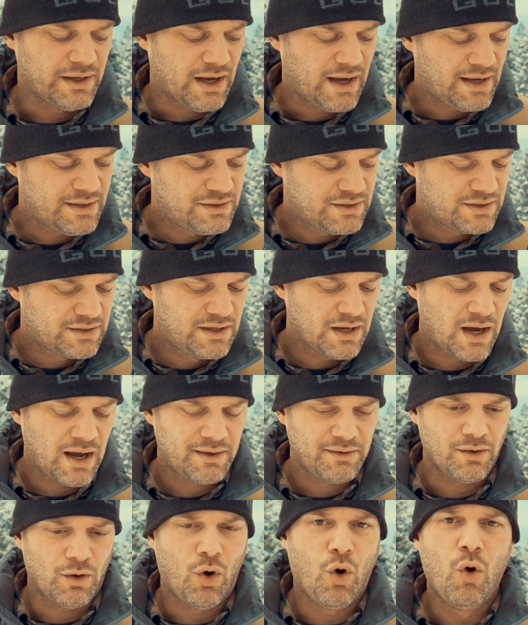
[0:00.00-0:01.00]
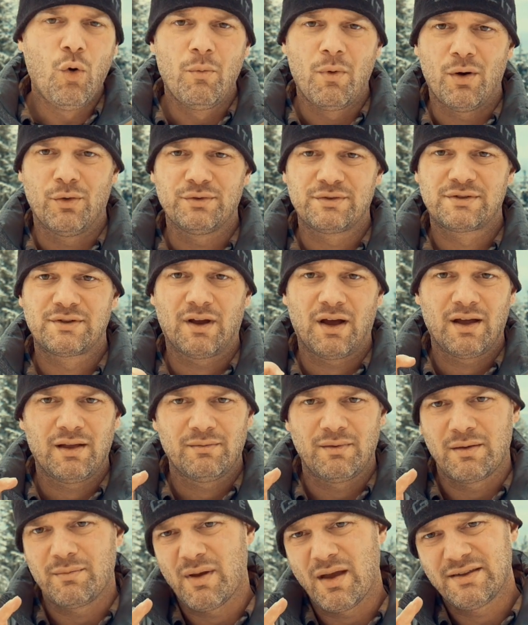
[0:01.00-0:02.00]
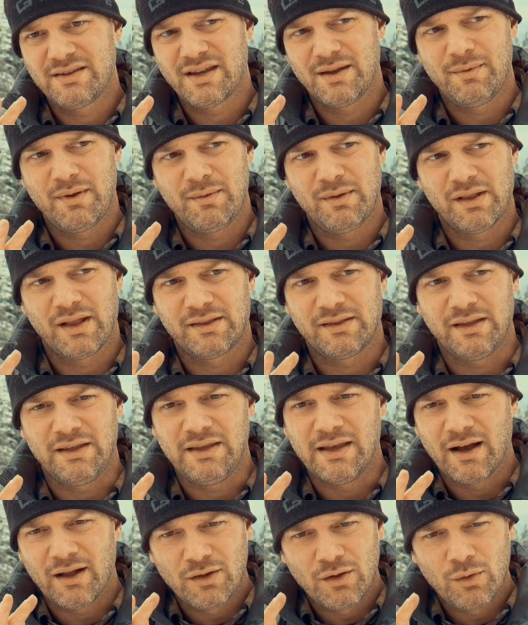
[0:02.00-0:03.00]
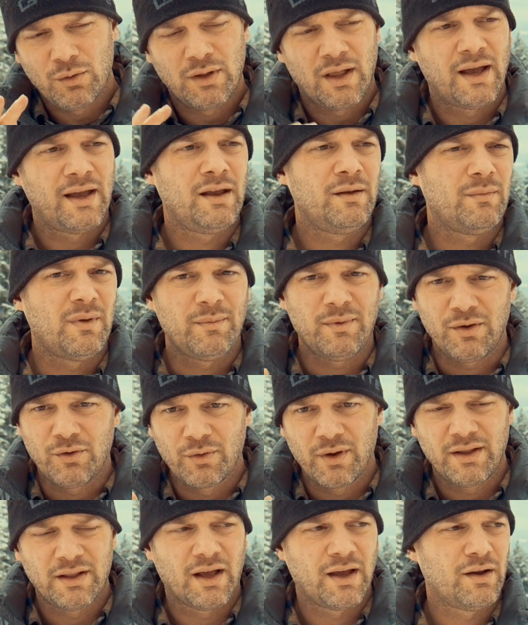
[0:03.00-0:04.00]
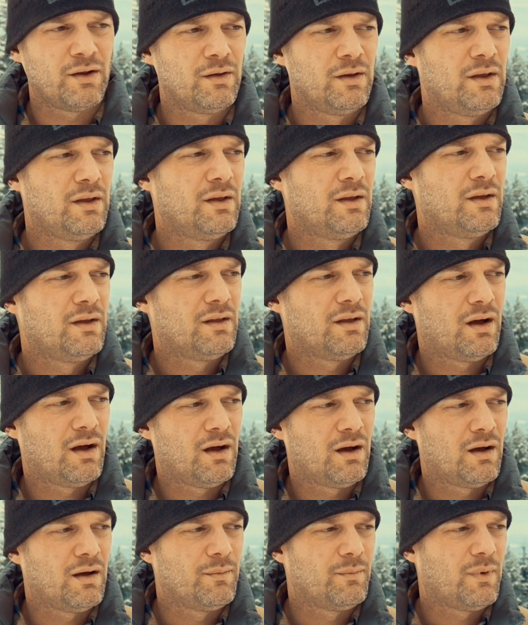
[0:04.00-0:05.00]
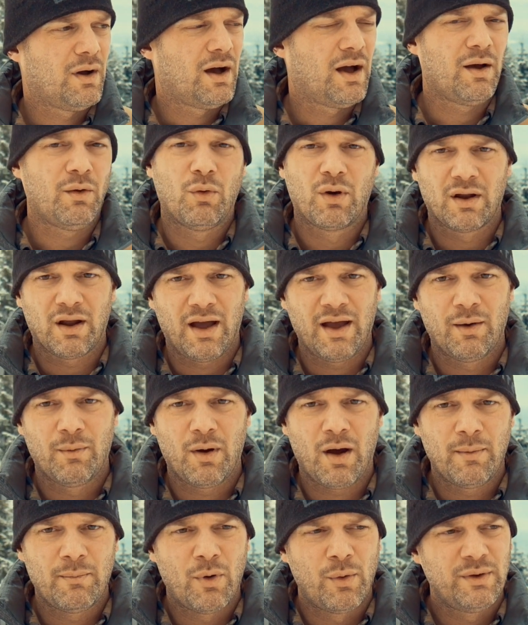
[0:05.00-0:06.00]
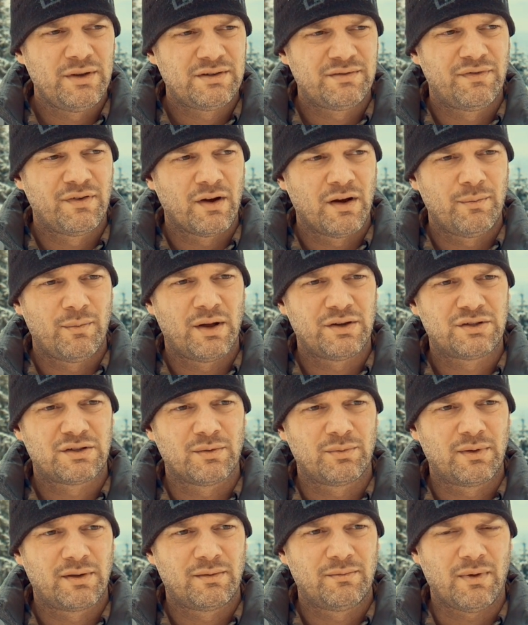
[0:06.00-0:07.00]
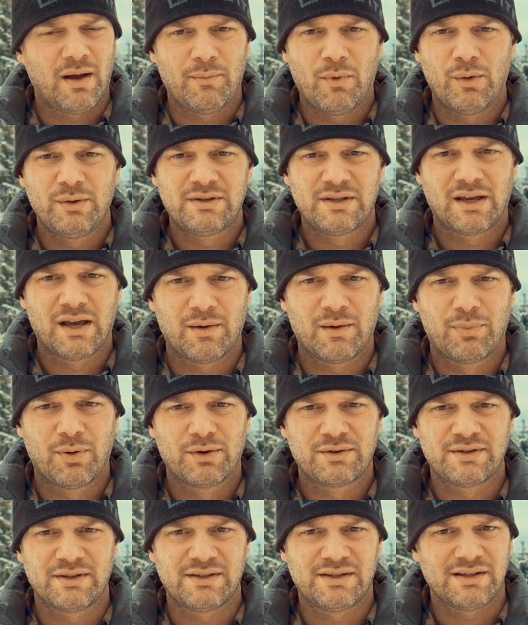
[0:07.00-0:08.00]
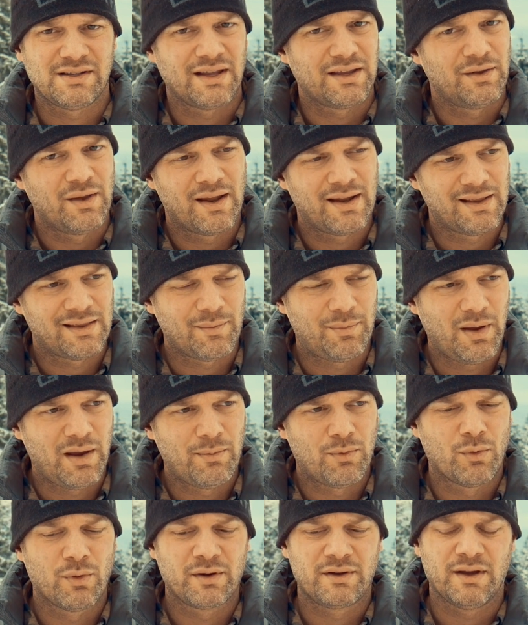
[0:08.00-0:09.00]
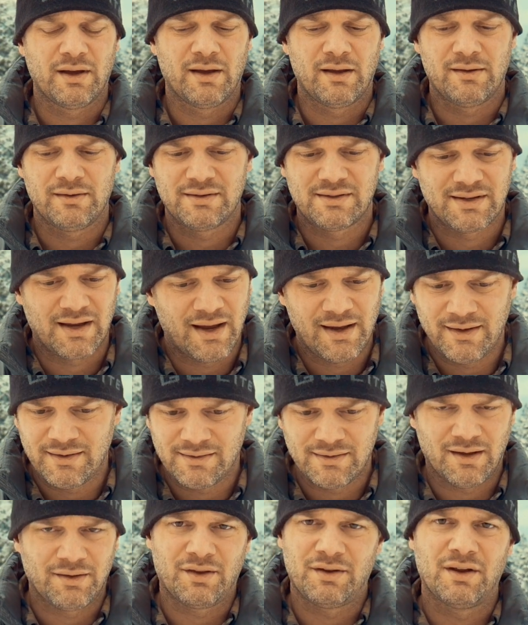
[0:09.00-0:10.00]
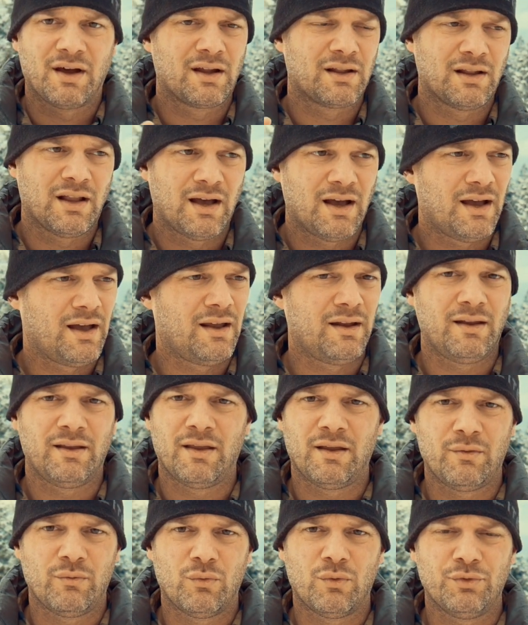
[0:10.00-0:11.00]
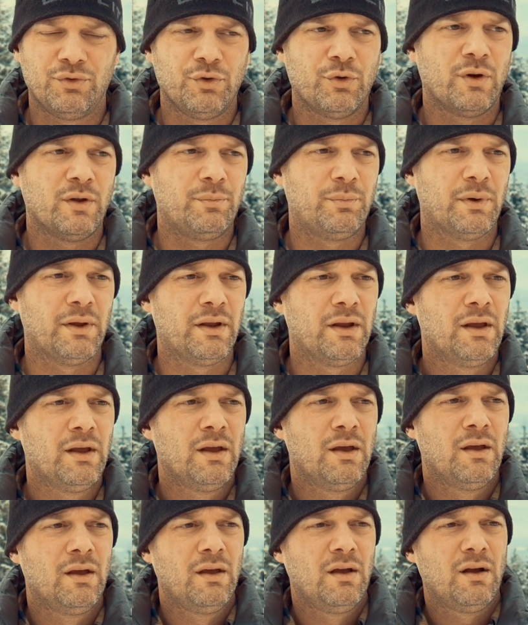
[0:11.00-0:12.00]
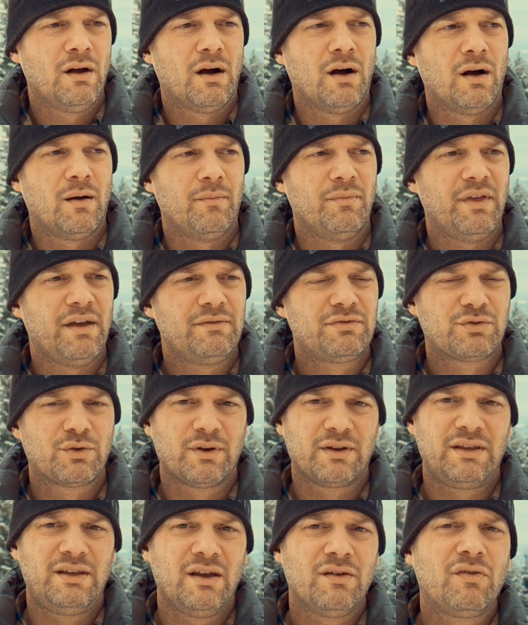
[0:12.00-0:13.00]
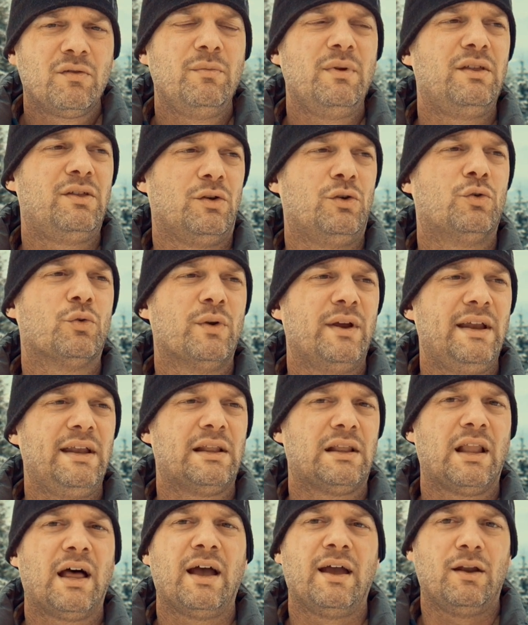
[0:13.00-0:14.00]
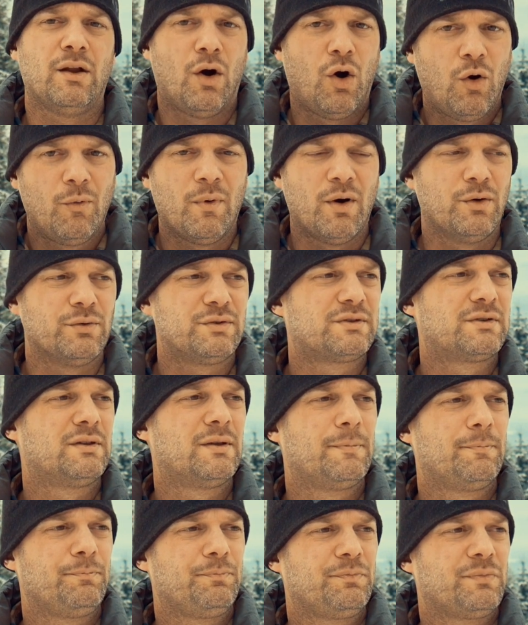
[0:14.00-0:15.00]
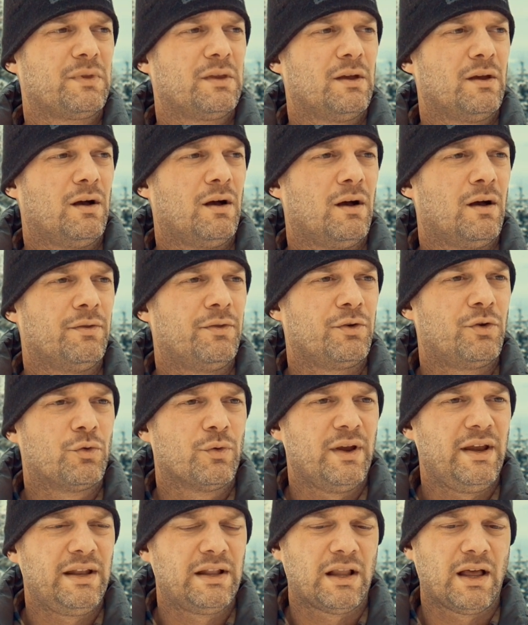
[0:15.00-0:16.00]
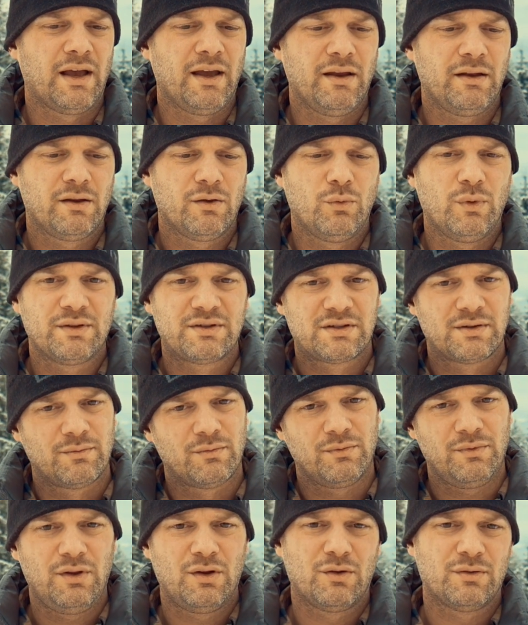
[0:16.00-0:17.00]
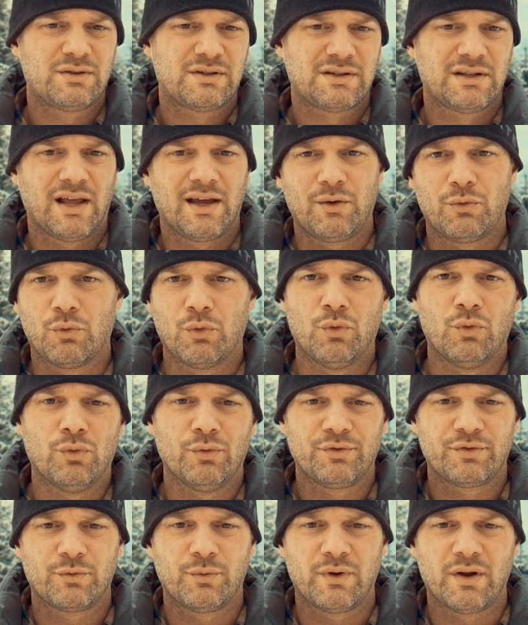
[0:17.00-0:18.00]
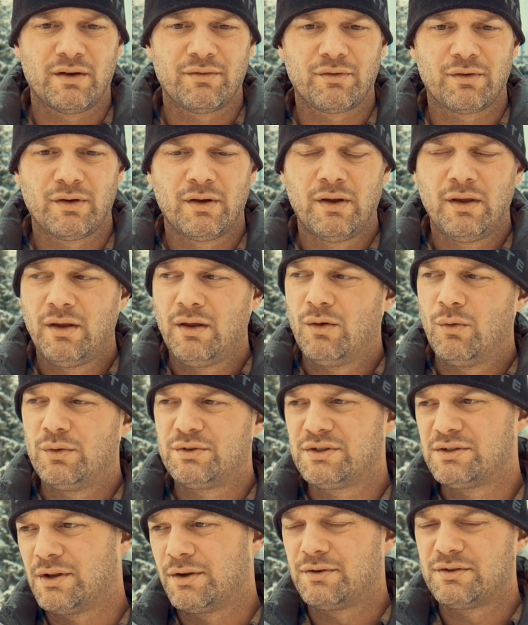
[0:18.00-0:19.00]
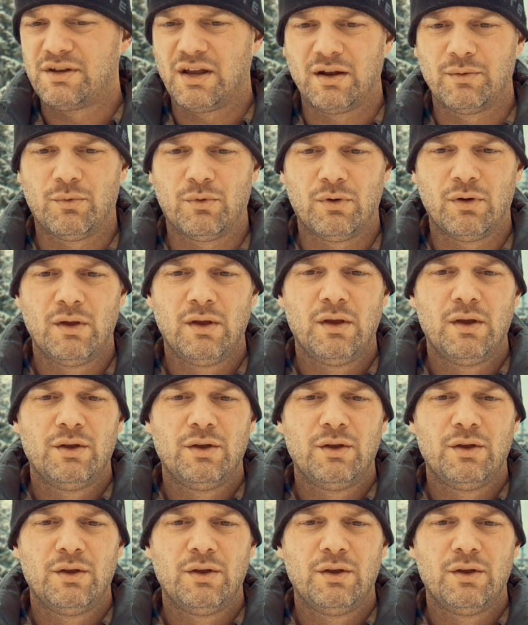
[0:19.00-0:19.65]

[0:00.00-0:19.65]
I just got almost I, like I'd say maybe like the yellow light, maybe green light. Um, I want I, I'm always very much the I'm always of person that says like you got to get the paperwork done, sign on the dotted line, and then we'll do it. But um, they've sort of given me the green light almost, uh, the green light with some you know slight rules or whatever, which is understandable.